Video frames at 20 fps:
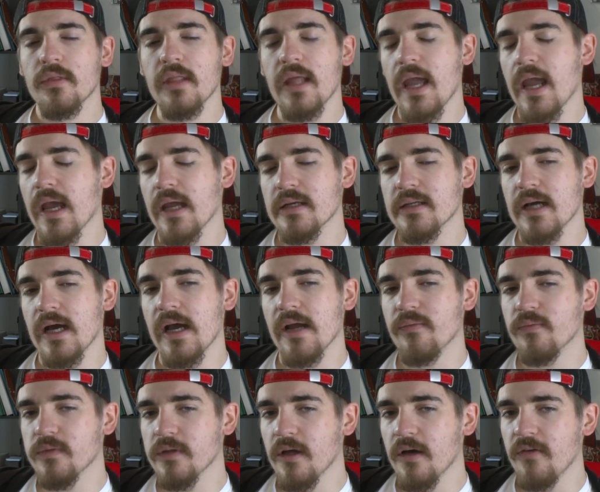And I
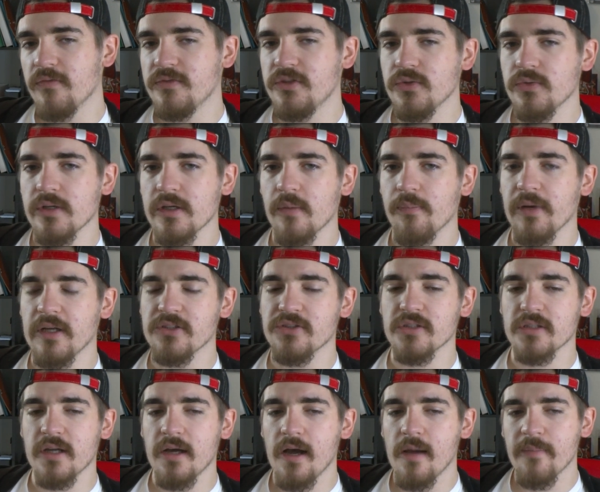love doing a bunch
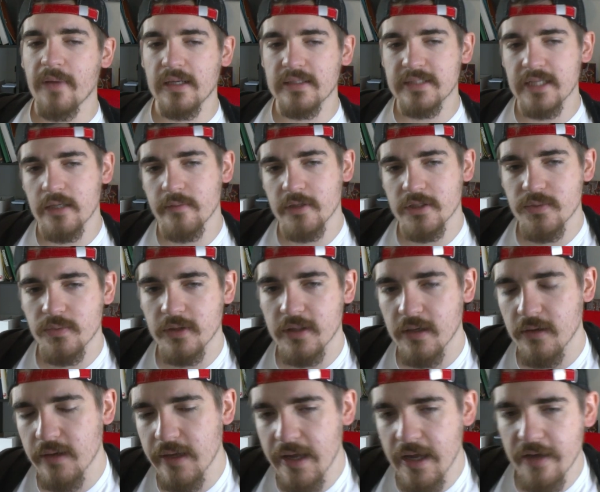of combat damage
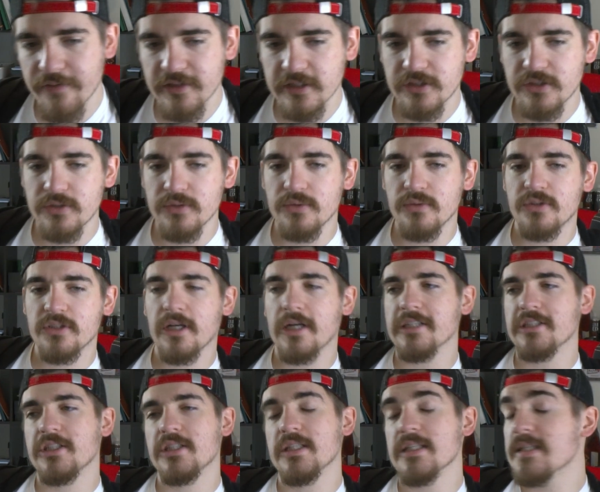without having to
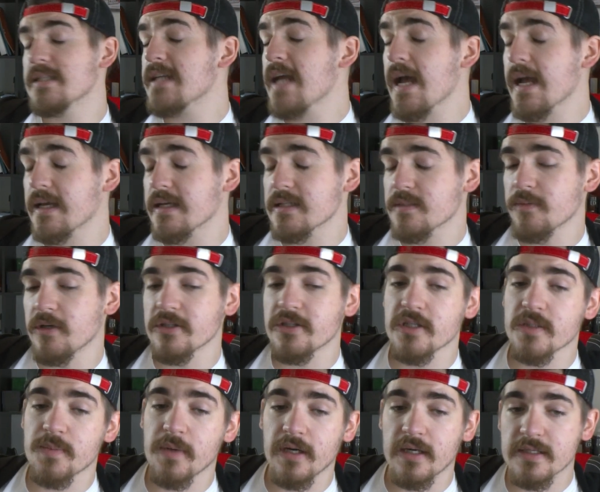touch the stack as much
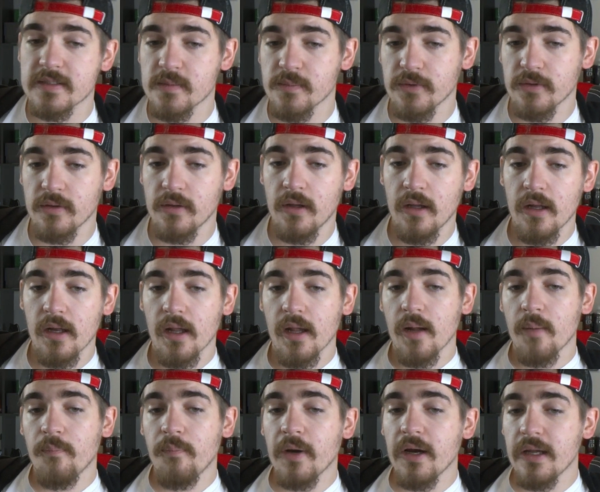as possible.
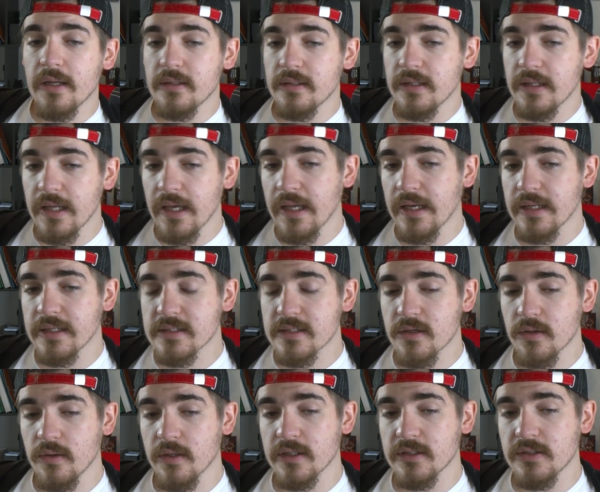But it is
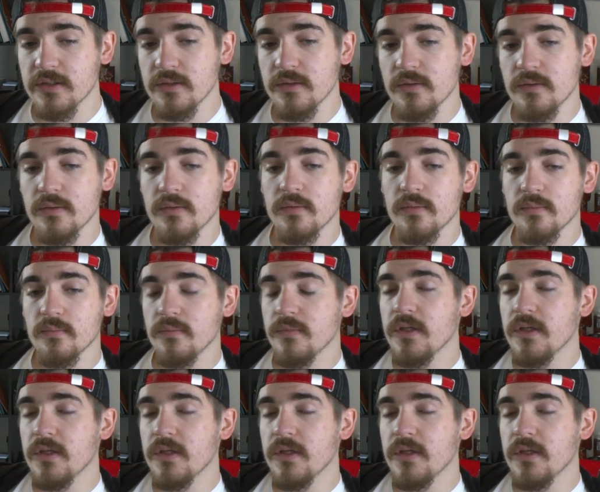going to,